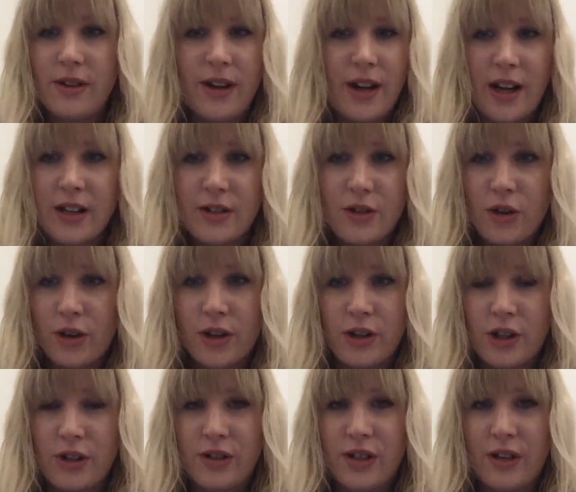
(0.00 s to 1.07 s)
is not
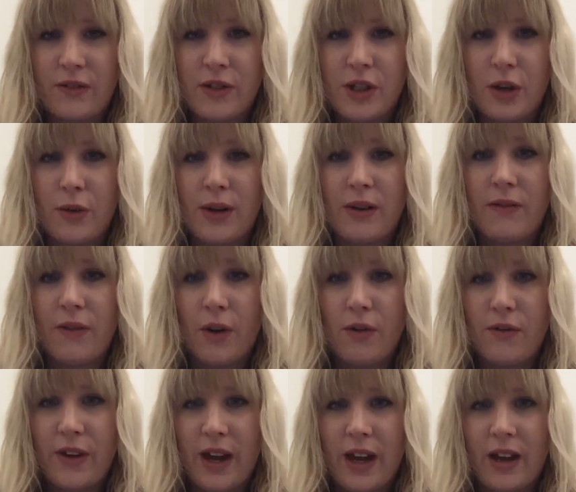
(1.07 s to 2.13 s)
conducive to an
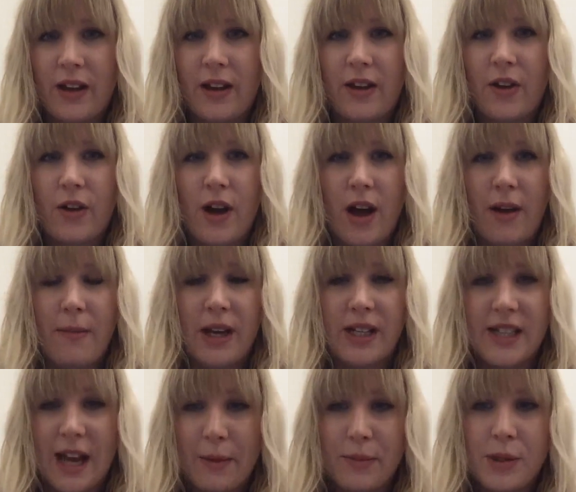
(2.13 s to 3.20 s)
evolving,
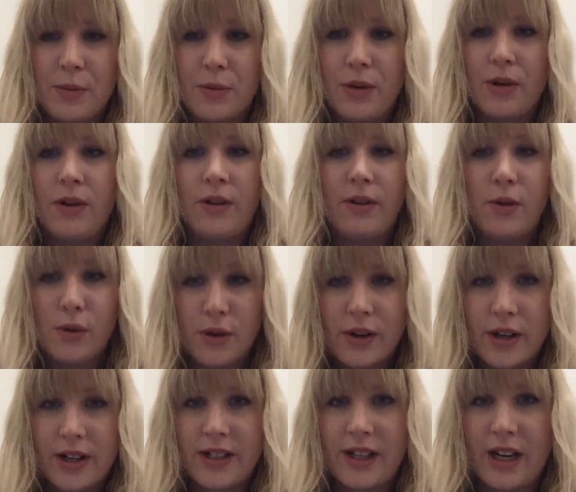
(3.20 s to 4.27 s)
adaptable
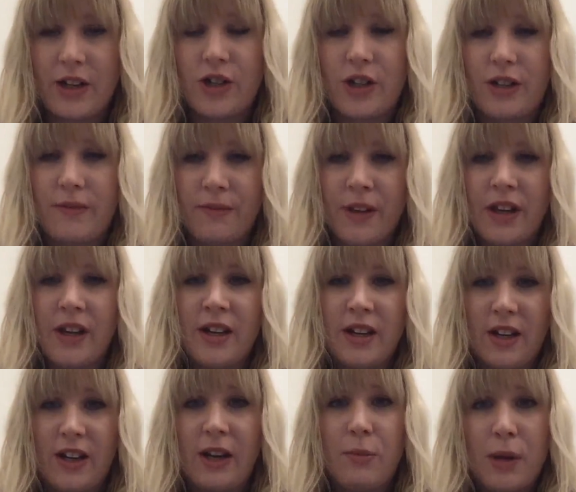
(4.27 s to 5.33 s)
organization.
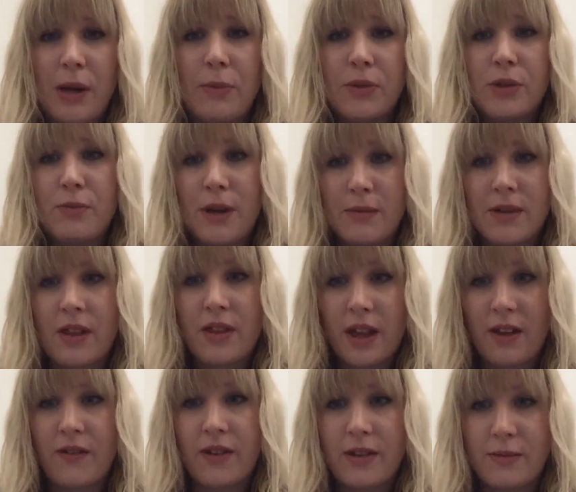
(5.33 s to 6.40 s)
You need people to be able to
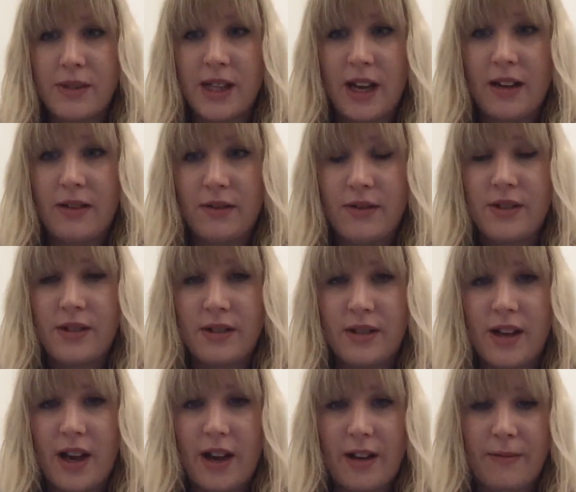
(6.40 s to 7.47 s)
think for themselves.
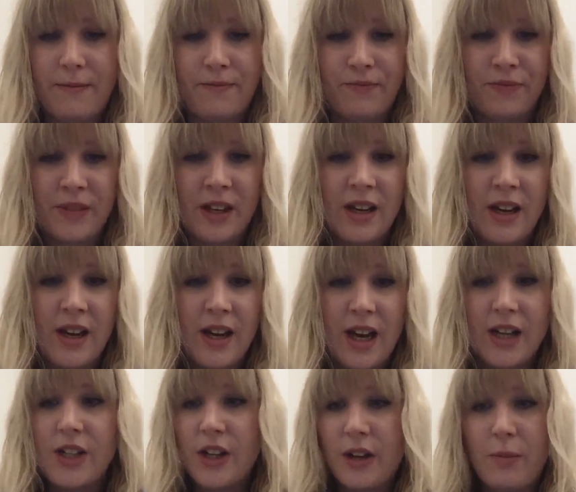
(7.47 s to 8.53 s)
And
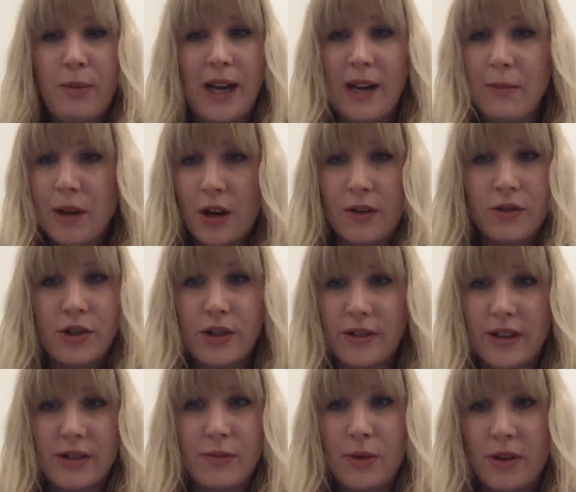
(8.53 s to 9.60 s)
blame culture
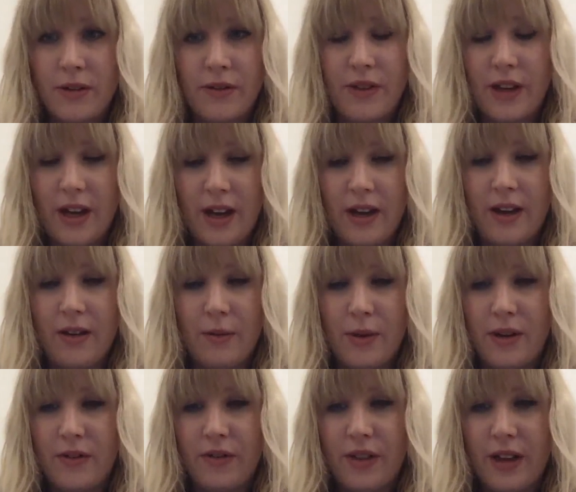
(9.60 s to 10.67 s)
is one of
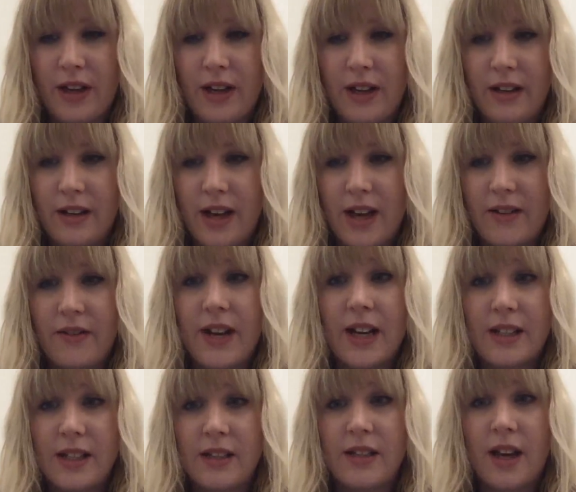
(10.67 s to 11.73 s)
the kind of
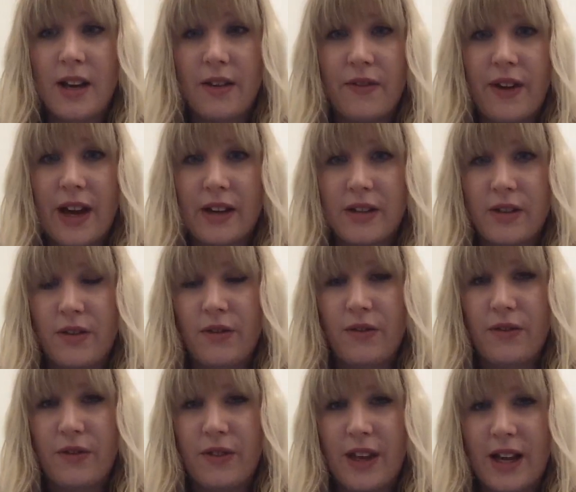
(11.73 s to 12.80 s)
nasty side effects
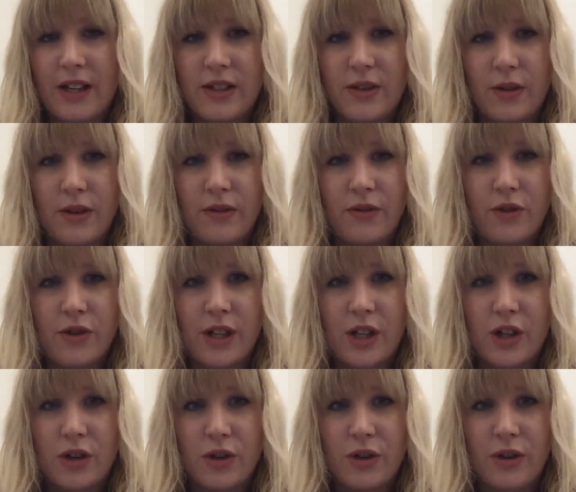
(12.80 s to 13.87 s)
of that sort of
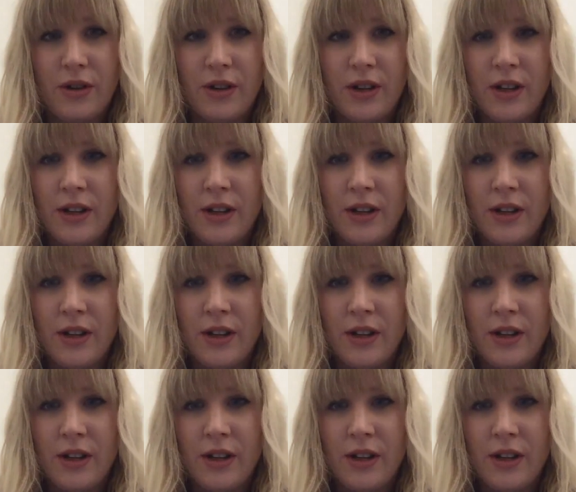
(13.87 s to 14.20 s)
traditional